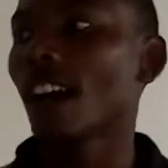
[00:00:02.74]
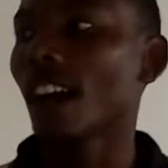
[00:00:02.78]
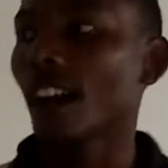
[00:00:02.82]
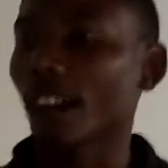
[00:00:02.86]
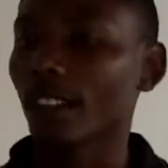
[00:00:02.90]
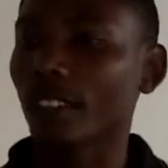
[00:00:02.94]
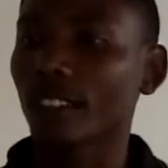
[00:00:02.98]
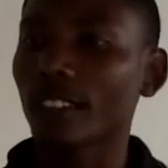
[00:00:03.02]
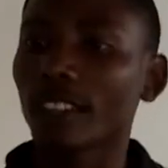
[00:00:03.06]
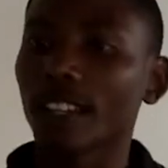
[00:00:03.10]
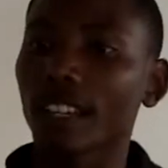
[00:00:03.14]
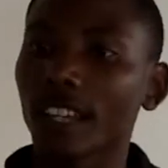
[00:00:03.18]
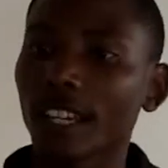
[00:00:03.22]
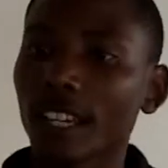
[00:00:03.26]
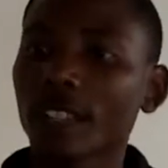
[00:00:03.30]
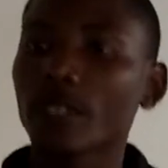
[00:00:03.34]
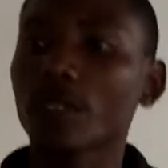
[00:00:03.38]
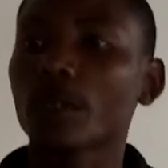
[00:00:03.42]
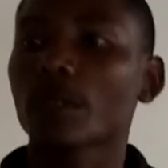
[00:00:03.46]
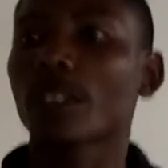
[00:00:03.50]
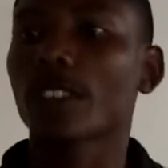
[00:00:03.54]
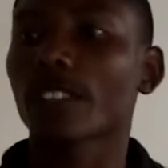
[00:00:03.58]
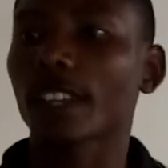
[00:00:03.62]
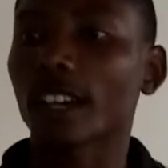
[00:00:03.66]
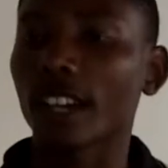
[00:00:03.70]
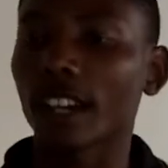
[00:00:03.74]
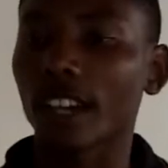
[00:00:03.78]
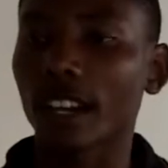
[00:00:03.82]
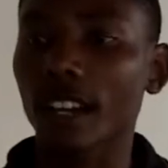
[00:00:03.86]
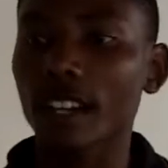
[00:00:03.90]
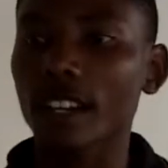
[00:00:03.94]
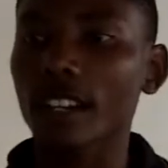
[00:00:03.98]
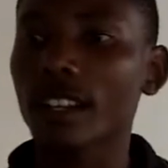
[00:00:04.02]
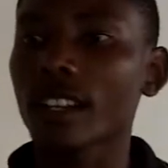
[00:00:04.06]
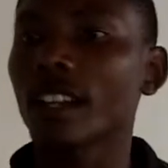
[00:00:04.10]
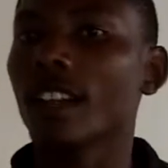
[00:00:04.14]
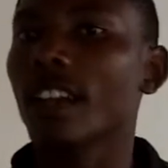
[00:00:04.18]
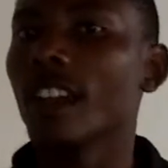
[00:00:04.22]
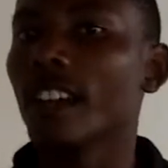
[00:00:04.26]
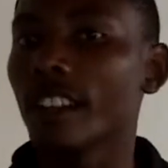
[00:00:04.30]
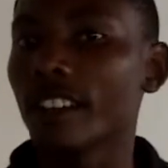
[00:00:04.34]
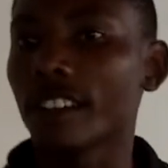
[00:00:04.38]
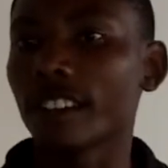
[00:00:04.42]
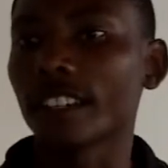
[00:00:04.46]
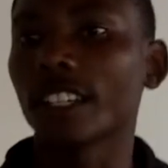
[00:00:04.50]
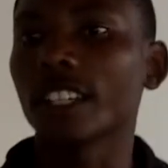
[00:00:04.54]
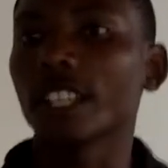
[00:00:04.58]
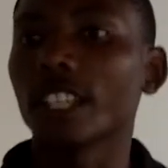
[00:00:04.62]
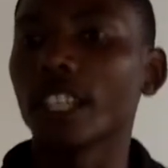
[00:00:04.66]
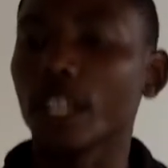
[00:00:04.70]
I'd like to thank
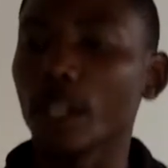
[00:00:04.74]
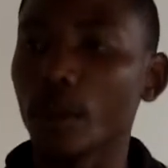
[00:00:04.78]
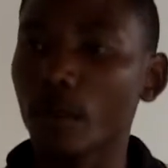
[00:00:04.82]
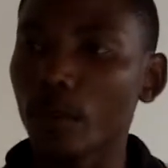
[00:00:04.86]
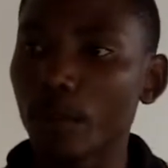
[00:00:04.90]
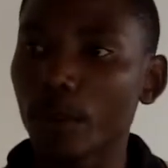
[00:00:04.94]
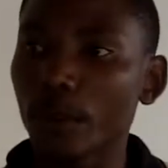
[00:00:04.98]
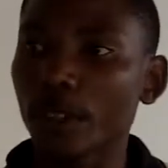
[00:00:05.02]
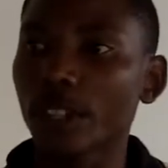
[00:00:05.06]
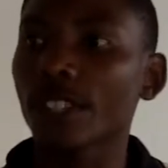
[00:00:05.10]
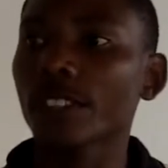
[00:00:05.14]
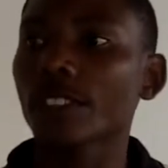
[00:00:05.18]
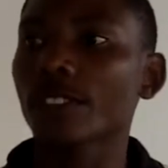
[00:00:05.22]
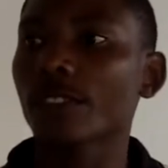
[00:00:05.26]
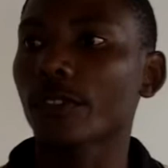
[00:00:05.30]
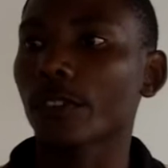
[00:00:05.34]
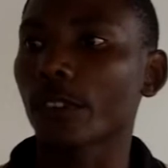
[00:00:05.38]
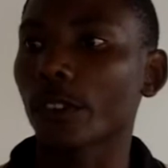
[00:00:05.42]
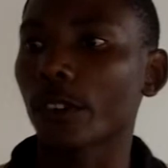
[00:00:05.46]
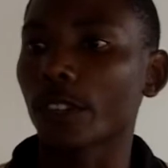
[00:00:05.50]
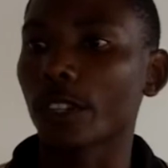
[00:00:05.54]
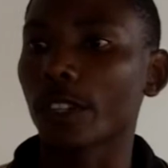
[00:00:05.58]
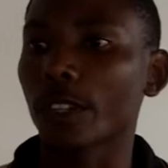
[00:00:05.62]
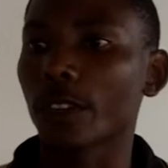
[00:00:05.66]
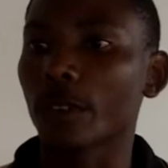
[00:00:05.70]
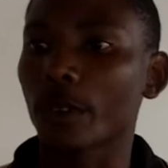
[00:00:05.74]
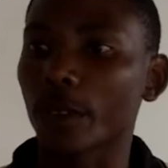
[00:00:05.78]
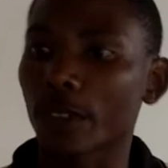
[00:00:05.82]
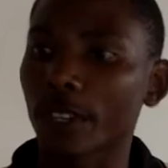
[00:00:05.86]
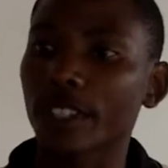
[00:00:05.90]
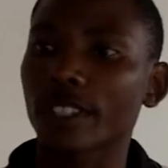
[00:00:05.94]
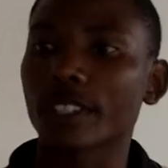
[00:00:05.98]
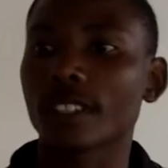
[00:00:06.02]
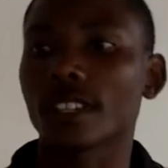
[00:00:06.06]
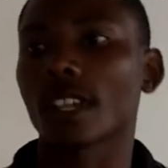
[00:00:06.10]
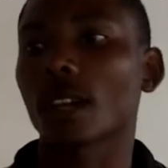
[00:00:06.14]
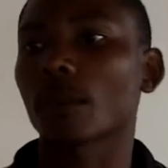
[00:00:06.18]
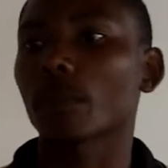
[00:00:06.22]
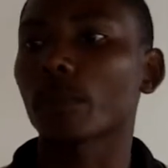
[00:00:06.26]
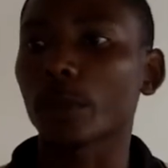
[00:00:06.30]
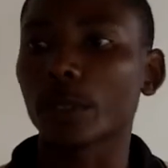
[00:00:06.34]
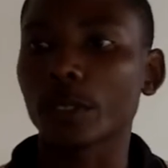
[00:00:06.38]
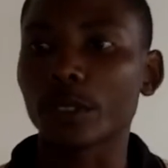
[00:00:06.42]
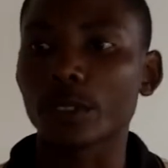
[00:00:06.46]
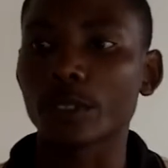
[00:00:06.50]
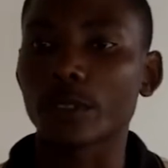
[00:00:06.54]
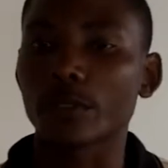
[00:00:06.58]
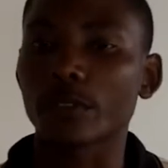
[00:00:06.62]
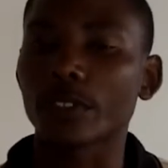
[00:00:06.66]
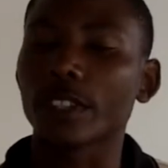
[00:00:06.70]
Red Empress for the great
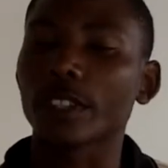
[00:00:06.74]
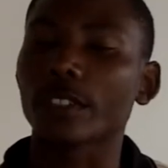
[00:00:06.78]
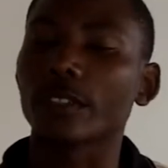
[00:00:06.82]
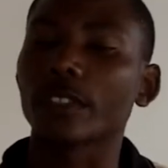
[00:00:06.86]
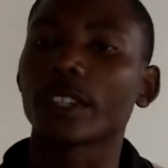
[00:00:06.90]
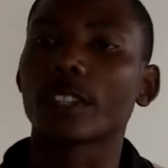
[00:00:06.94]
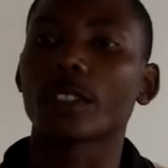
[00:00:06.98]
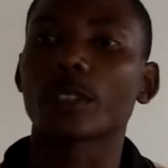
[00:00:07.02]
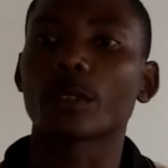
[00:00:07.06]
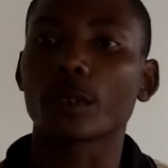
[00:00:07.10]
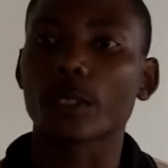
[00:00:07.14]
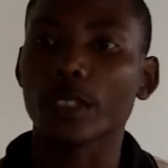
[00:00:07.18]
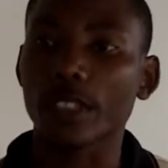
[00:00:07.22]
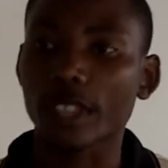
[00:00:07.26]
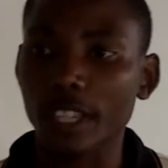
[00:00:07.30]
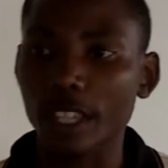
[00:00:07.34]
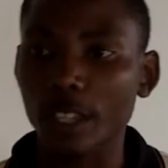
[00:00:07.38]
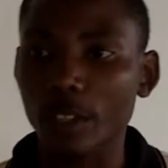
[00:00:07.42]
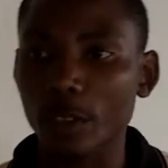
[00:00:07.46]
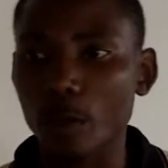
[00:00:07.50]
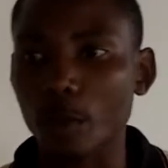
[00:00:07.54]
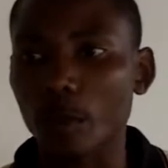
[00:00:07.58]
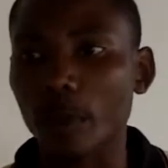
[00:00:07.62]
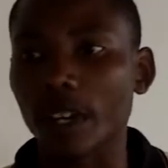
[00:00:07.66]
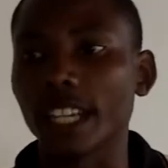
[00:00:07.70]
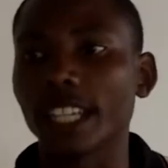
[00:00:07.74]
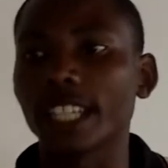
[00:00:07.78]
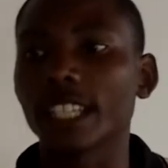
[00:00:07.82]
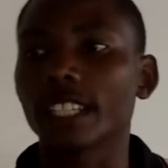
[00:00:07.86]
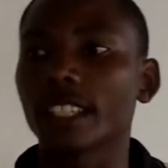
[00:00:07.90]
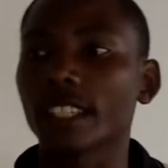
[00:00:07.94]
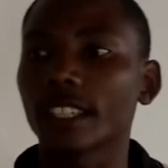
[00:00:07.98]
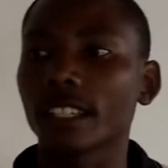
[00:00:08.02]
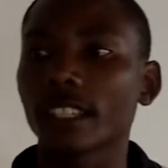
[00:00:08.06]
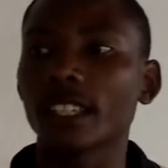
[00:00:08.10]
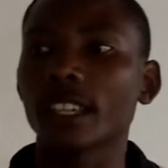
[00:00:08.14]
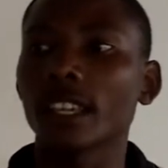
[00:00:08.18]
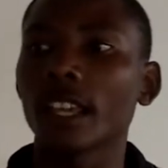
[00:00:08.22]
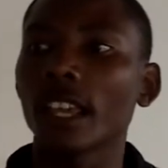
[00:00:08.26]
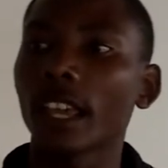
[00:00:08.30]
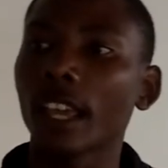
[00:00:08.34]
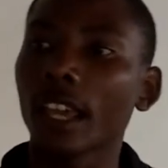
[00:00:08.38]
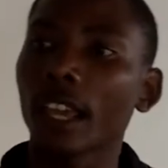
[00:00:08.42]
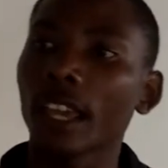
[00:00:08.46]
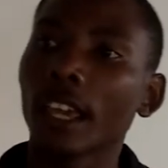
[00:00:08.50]
support you've given to Think Humanity